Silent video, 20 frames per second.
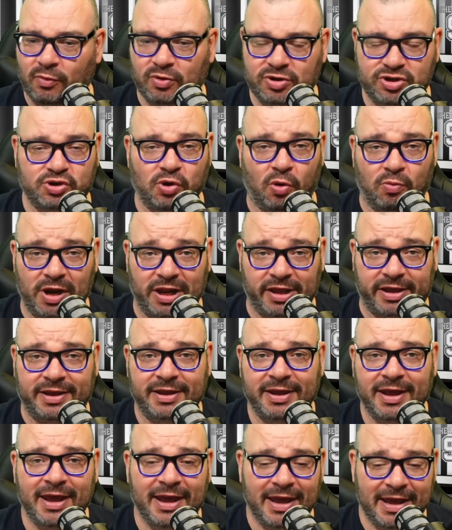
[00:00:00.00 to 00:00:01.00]
Willock.
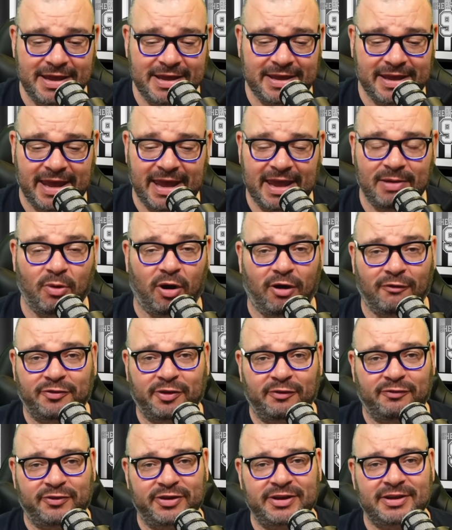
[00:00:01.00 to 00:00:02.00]
He came off
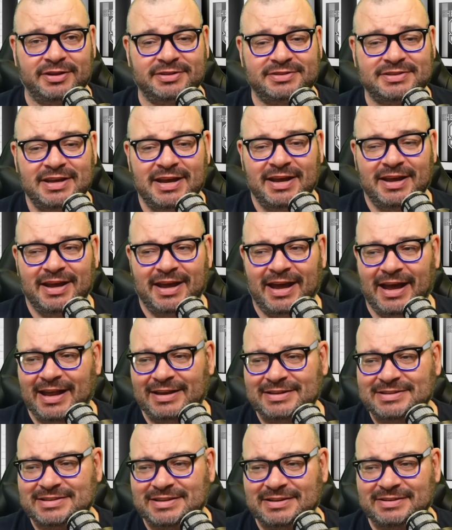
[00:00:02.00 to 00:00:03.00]
the field
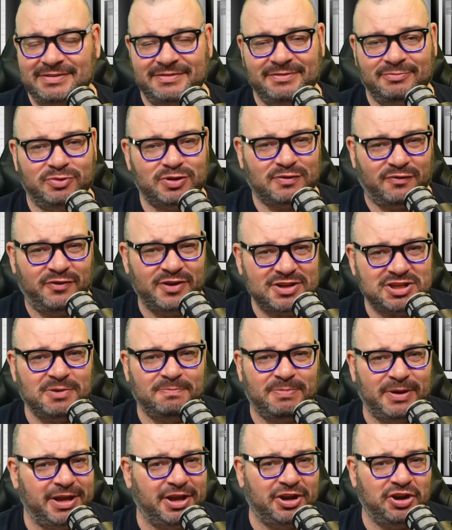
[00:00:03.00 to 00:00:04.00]
and was
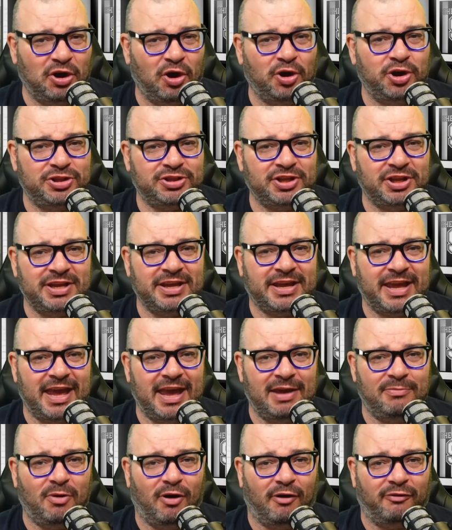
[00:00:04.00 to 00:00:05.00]
visibly annoyed that he
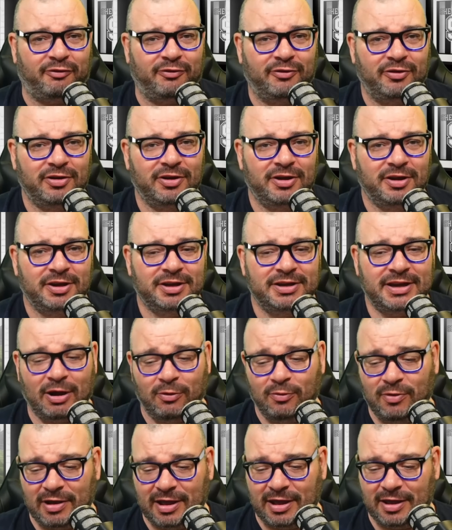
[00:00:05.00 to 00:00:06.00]
came off.
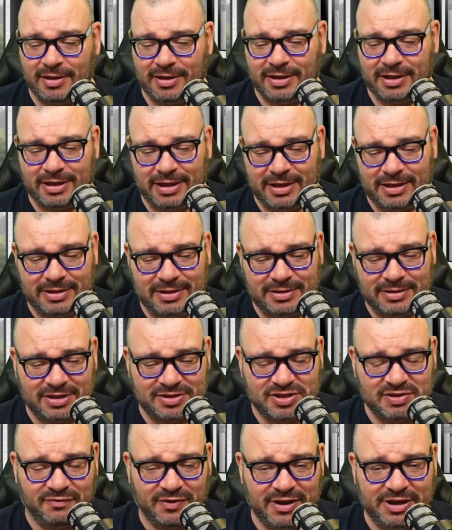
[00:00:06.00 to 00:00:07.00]
Now,
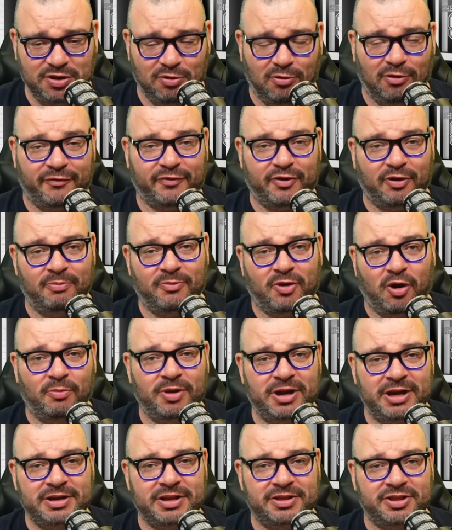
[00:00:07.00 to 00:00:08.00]
there's a video of him
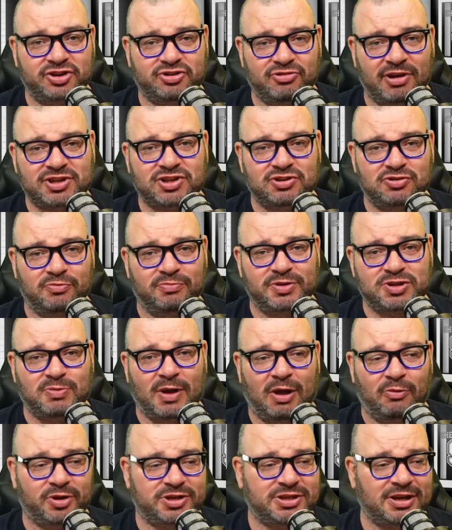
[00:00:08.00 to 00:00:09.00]
coming into the dressing room as
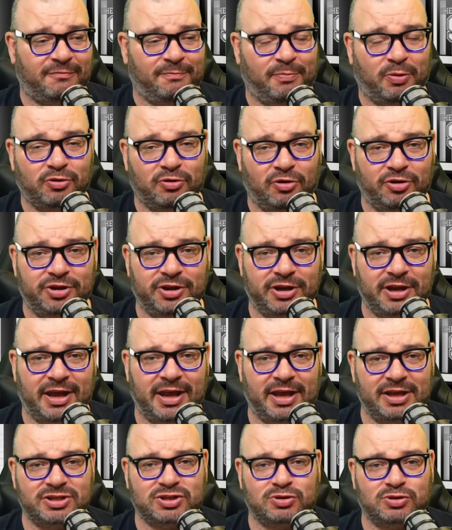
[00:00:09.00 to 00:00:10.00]
well, which I've put on
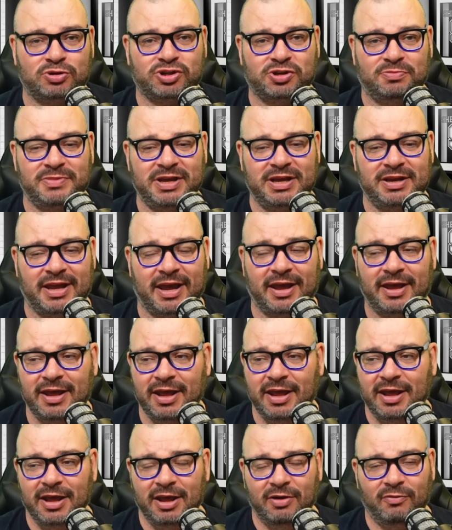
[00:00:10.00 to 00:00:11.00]
social media.
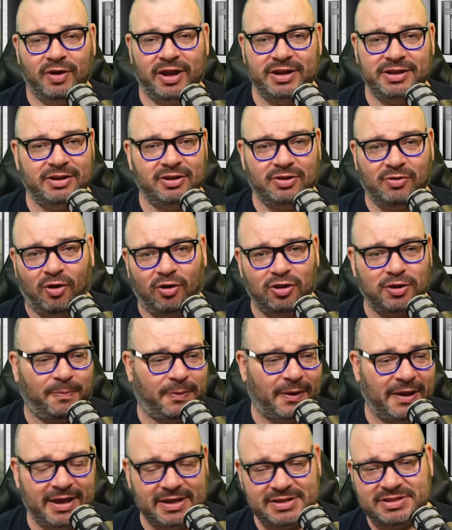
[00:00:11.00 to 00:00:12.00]
When all the
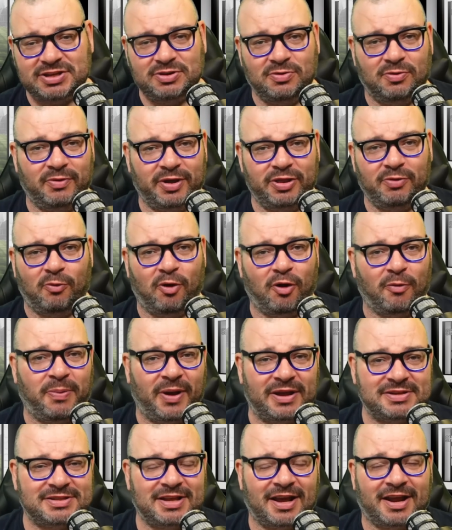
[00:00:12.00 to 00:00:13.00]
players, when they walk
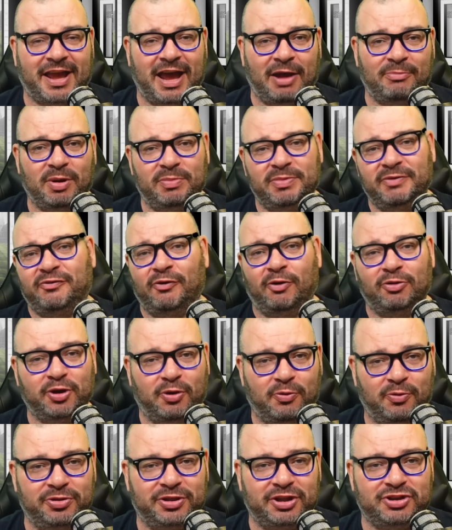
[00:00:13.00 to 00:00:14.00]
past that camera before they
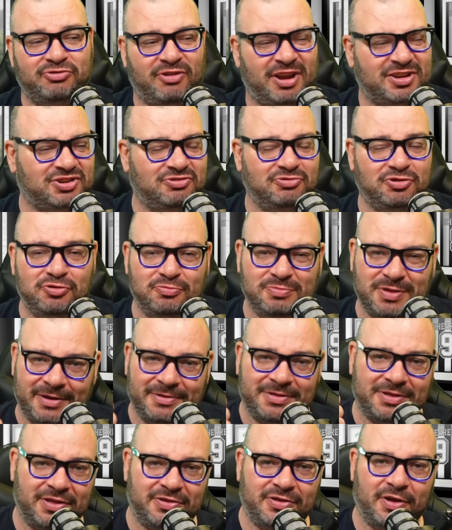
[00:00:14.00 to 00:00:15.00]
go into the dressing room, they're
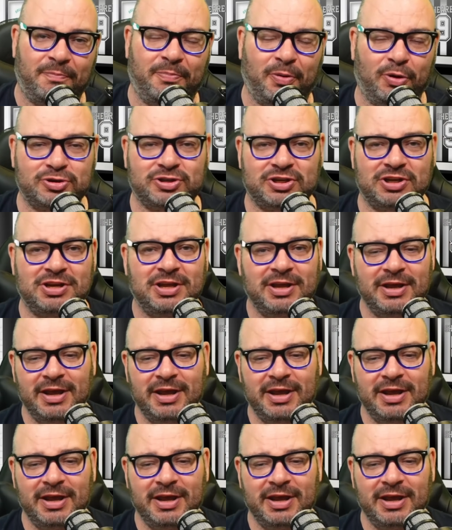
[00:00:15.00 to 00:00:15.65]
buzzing.